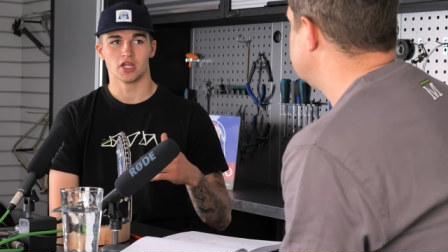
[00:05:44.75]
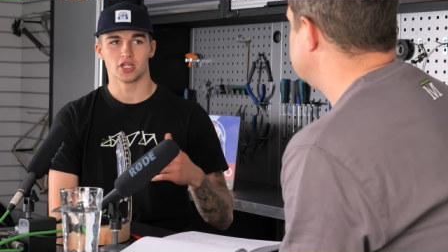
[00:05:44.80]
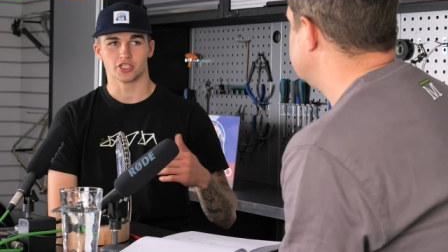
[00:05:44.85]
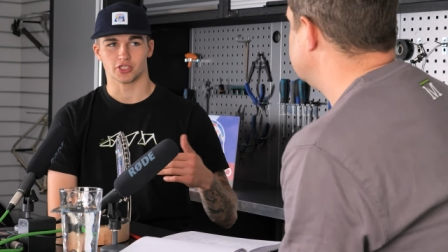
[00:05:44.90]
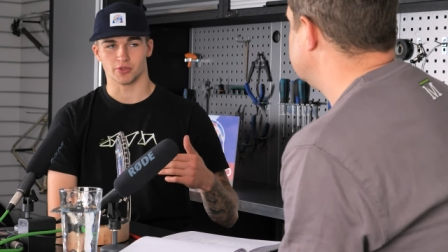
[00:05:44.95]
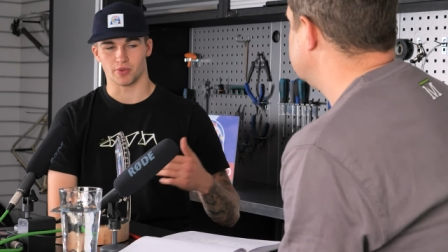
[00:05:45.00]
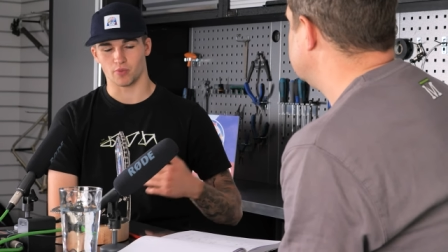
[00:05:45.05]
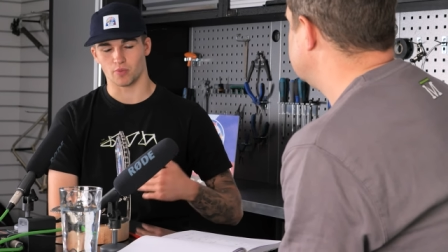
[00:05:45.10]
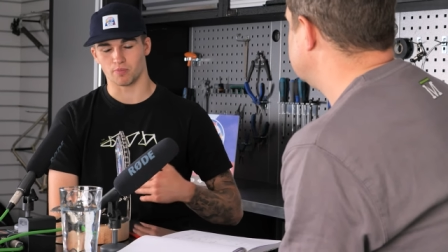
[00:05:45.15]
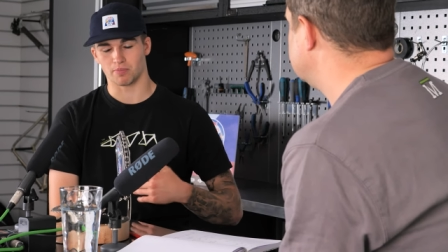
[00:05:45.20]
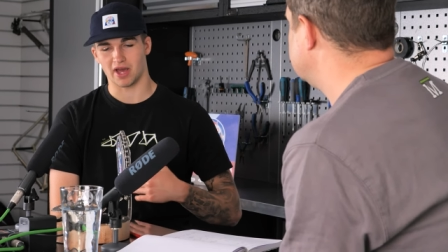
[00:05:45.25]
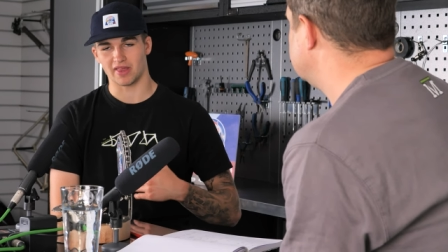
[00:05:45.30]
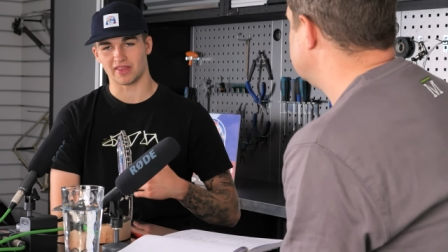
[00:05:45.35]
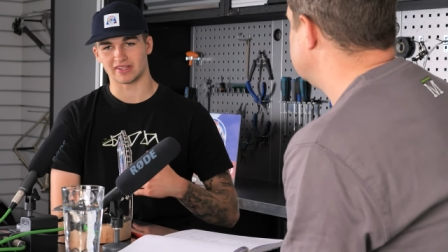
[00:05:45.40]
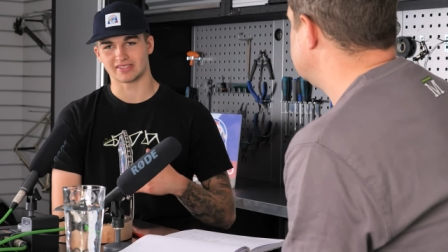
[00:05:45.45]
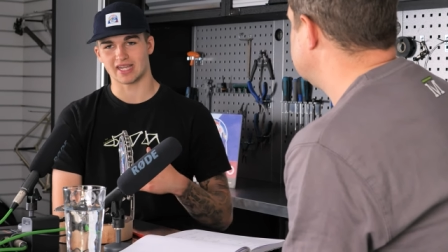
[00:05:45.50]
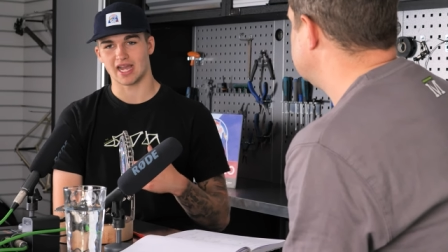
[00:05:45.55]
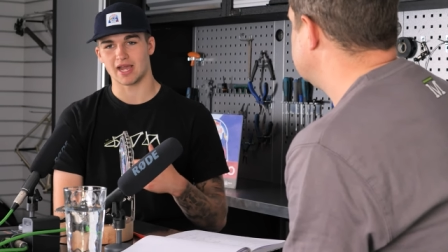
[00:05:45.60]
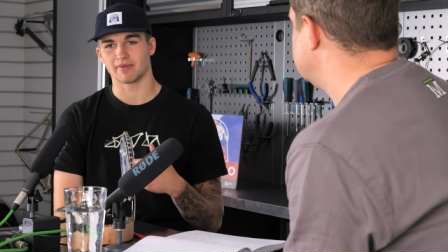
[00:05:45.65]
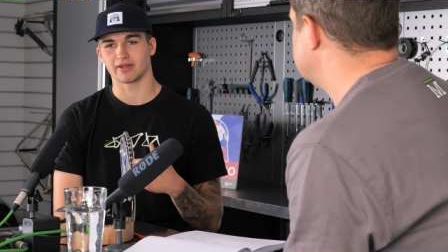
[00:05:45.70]
So by the
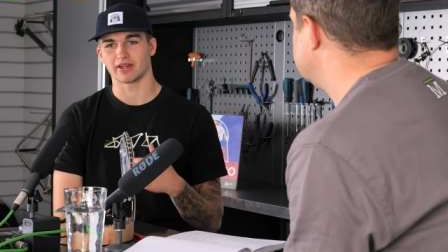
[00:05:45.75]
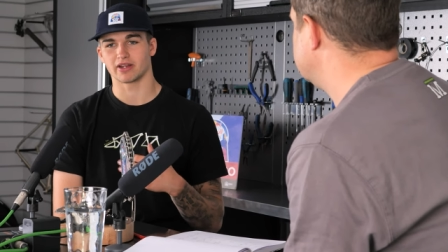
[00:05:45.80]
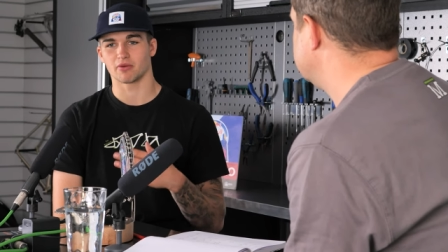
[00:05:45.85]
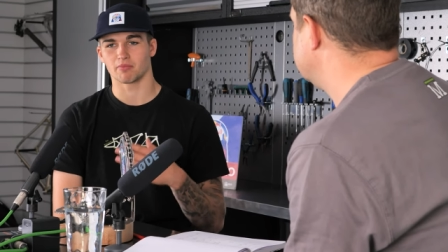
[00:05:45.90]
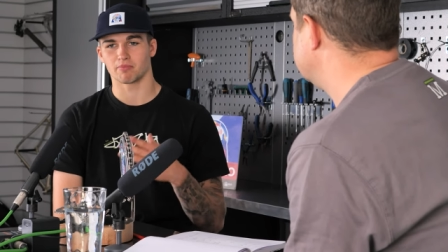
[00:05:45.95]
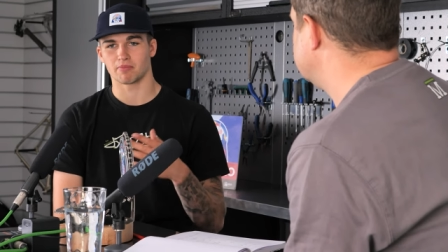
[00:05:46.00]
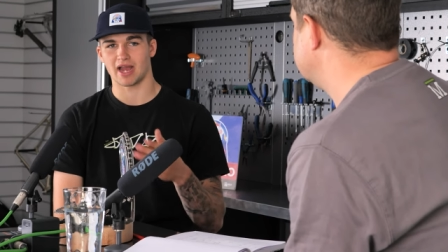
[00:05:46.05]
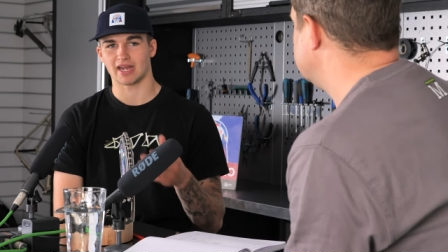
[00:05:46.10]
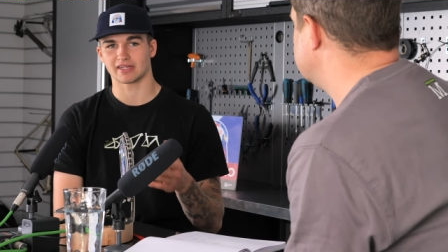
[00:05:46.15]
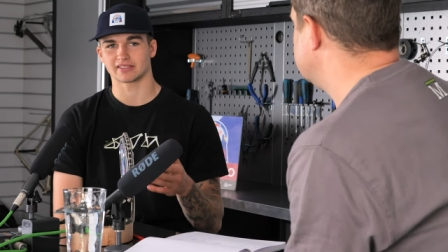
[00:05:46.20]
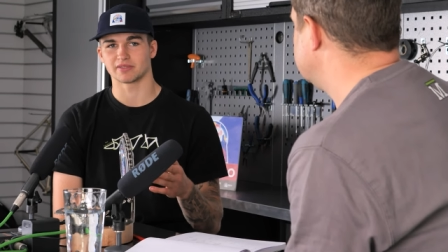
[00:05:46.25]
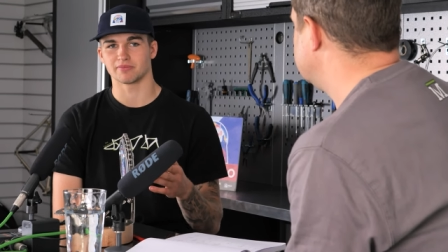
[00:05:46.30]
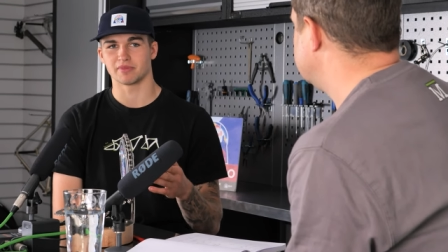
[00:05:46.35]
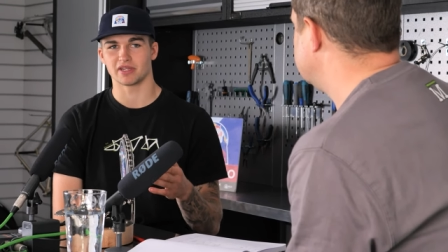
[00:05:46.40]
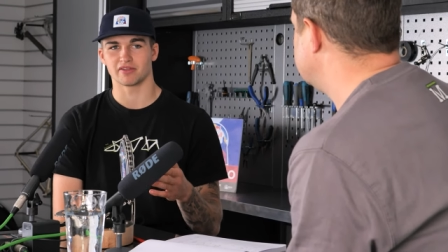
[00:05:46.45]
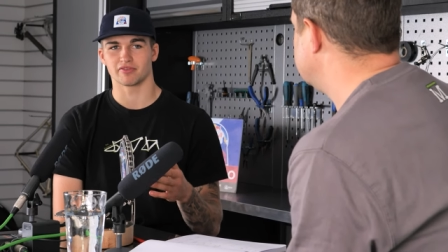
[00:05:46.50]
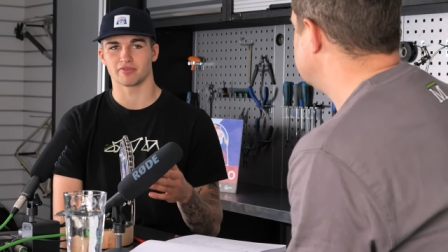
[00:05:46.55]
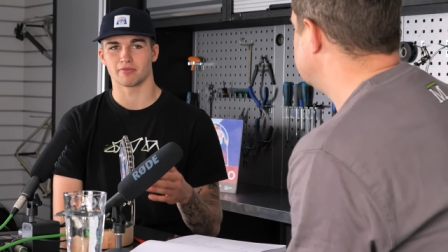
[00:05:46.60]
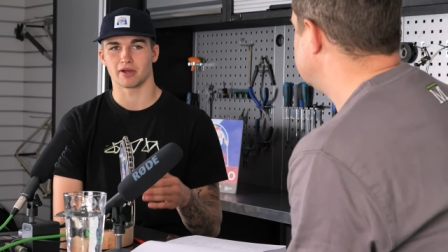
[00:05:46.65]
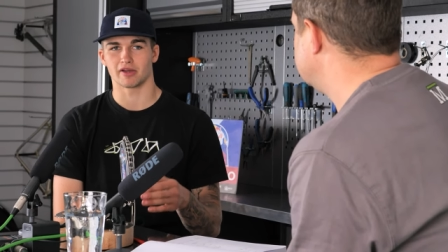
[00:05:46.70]
time it got back to
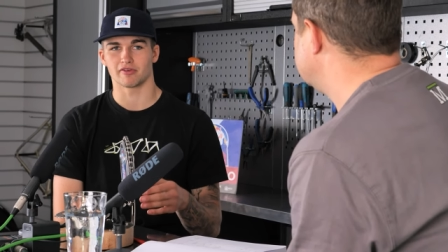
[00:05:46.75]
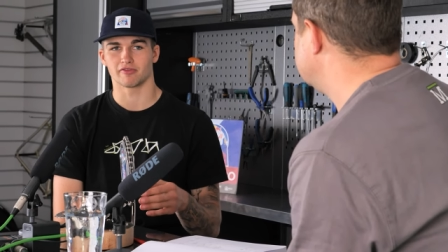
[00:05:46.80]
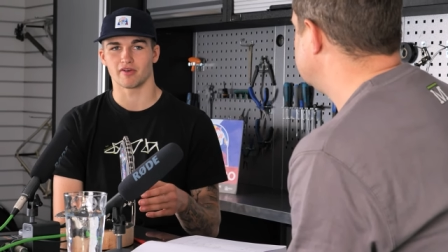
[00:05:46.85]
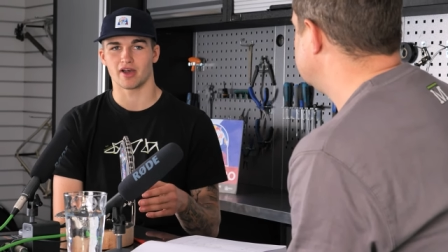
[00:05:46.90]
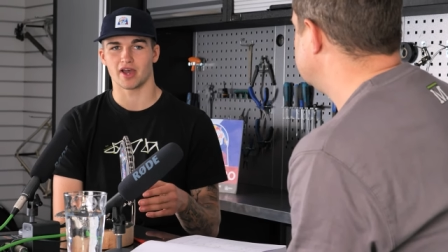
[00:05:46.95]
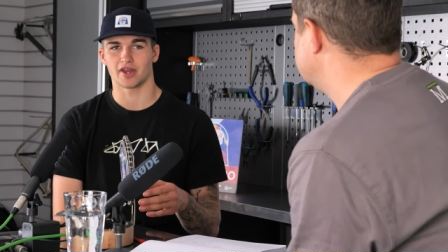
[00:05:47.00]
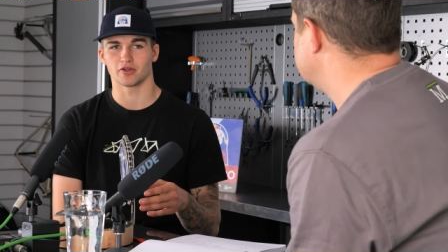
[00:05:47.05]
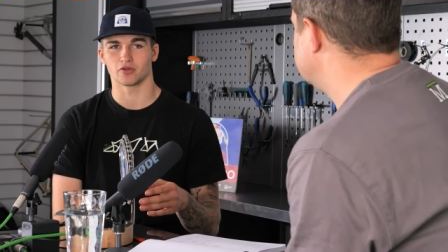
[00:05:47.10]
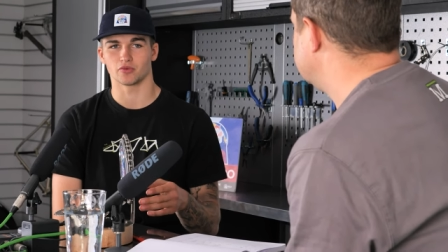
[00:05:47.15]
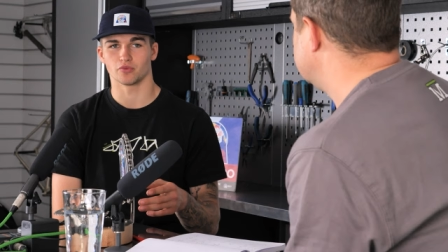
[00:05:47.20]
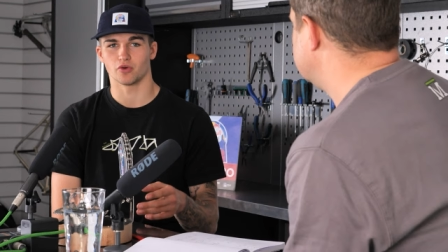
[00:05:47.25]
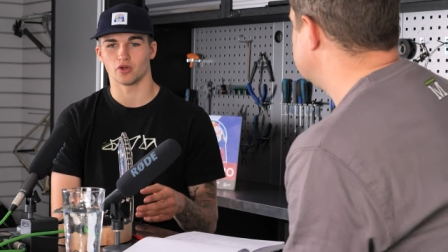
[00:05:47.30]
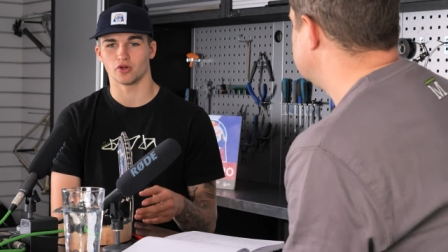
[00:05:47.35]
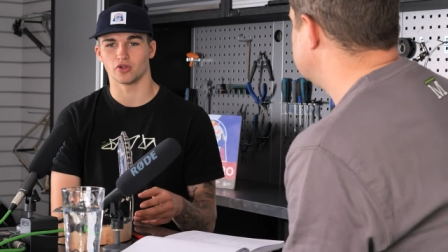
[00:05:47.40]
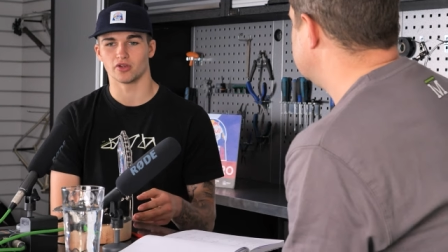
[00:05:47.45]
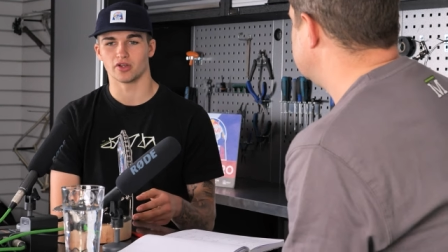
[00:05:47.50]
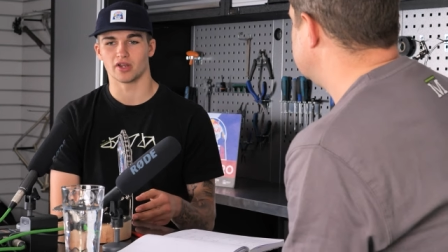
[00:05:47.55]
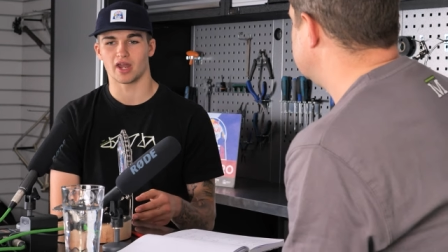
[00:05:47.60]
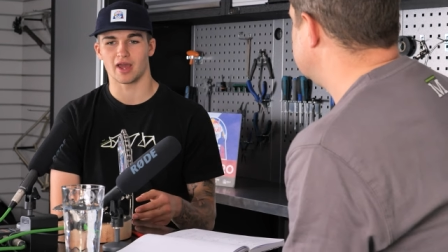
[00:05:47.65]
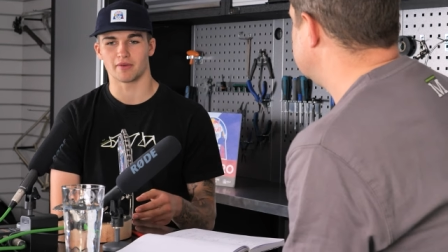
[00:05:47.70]
me for my final
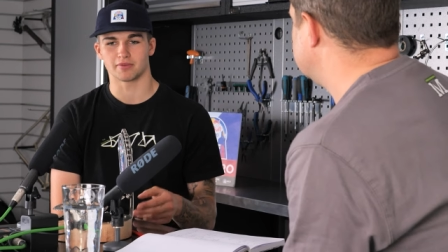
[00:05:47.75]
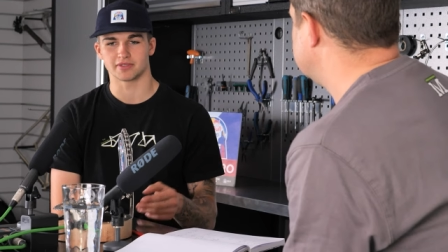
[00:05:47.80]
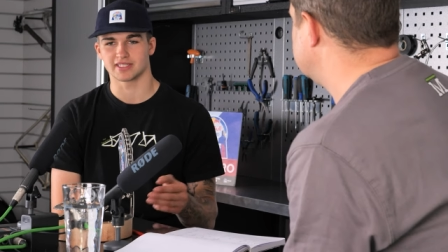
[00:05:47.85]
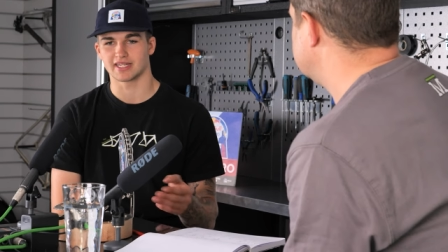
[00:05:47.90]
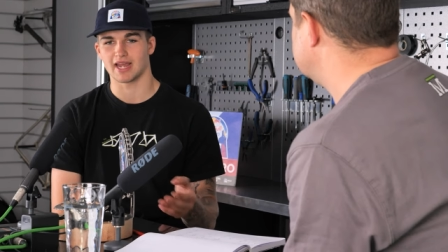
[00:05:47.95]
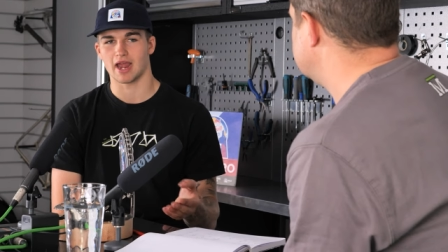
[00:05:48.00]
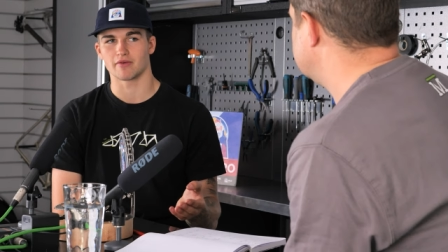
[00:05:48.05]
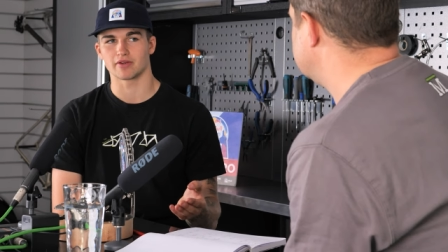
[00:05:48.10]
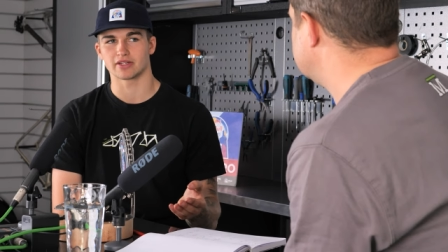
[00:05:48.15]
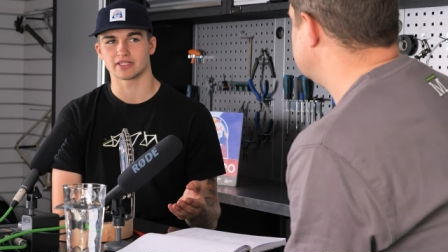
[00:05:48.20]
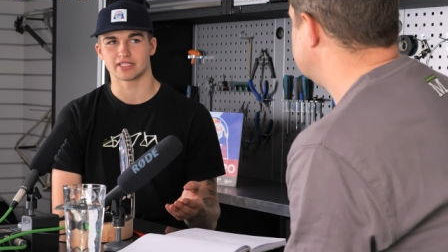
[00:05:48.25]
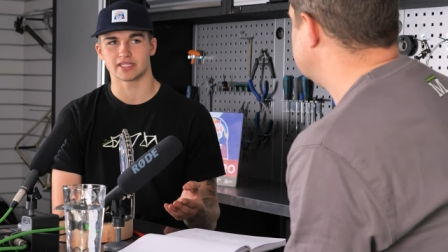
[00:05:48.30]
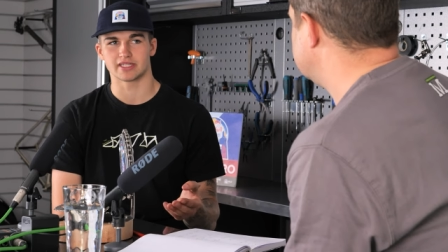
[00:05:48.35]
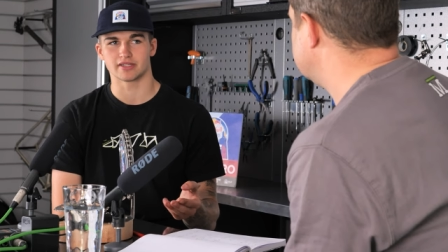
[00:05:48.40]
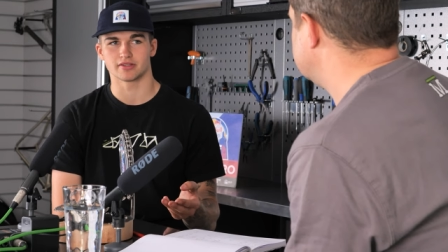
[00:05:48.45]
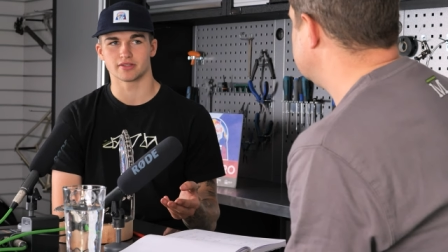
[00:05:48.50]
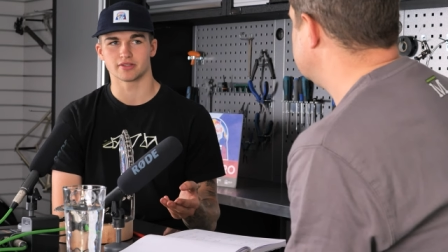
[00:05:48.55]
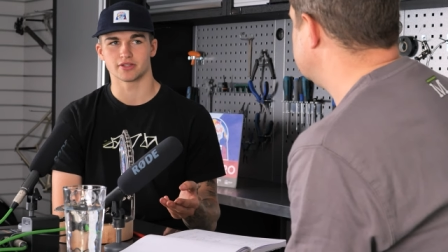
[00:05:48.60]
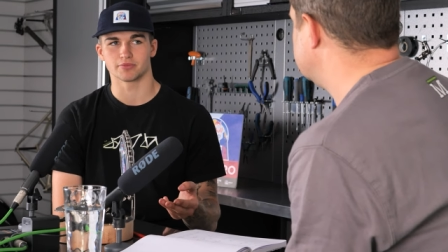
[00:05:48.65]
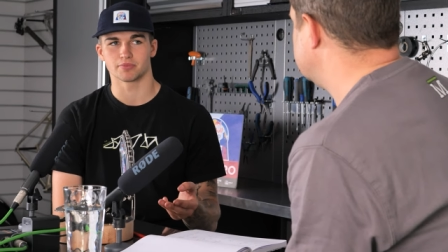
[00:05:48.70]
run, I was
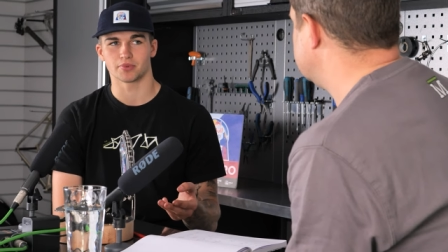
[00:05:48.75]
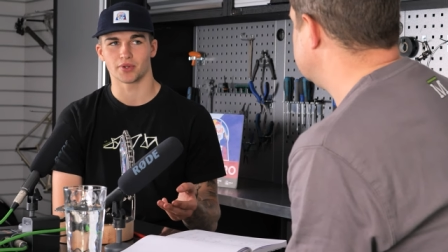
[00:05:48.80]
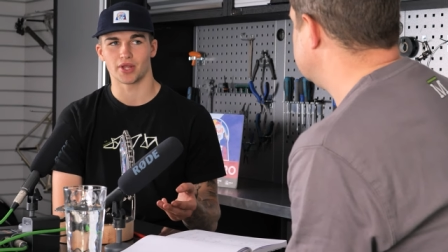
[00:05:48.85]
guaranteed third